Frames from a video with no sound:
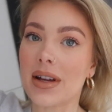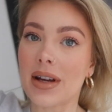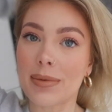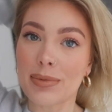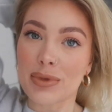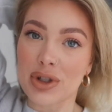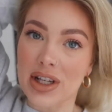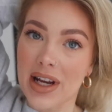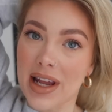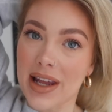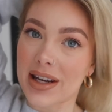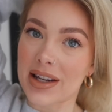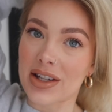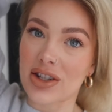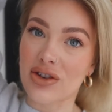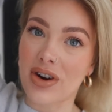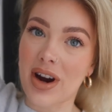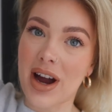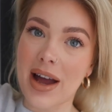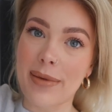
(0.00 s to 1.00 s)
I'm just letting it
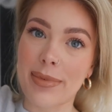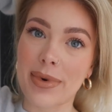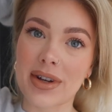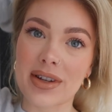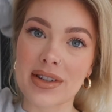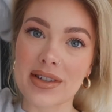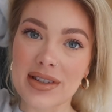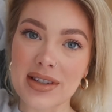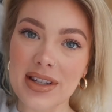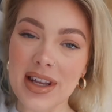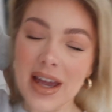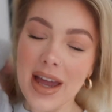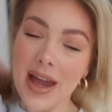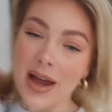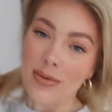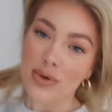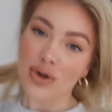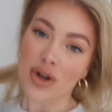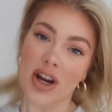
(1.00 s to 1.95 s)
dry because I'm